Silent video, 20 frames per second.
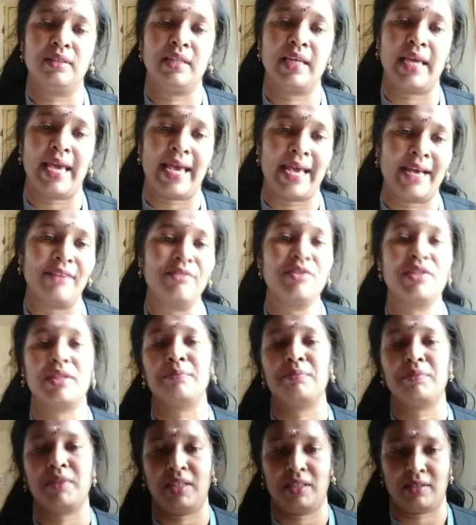They have
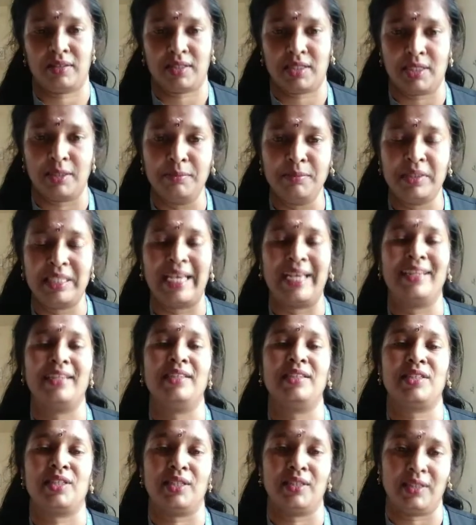something, some
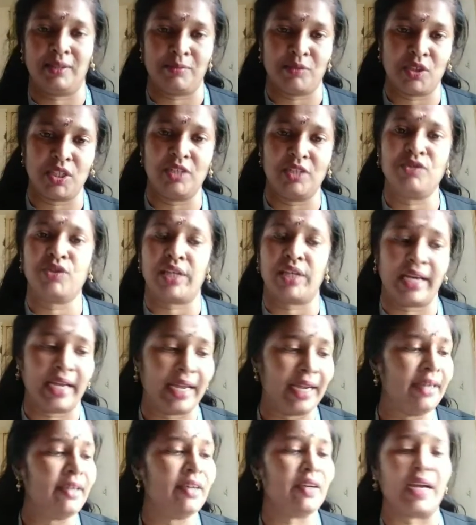talents in themselves,
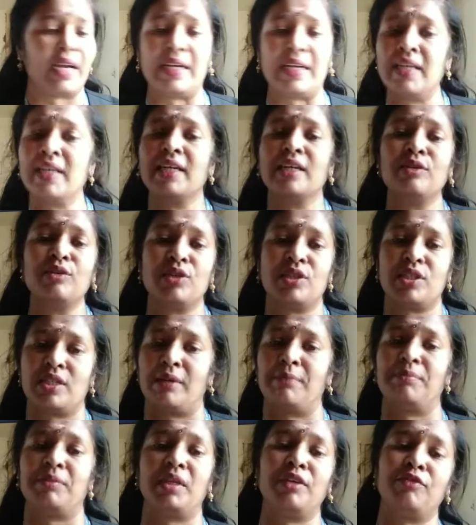and writing out
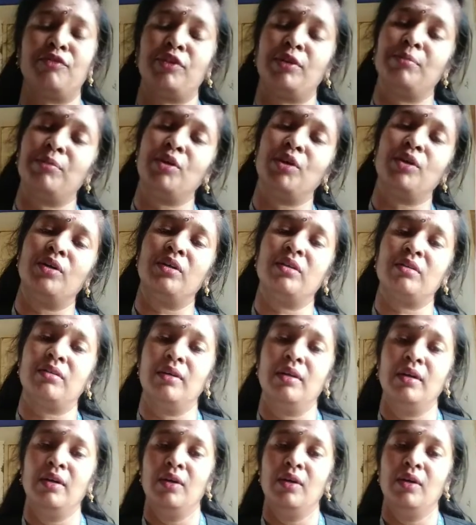something from your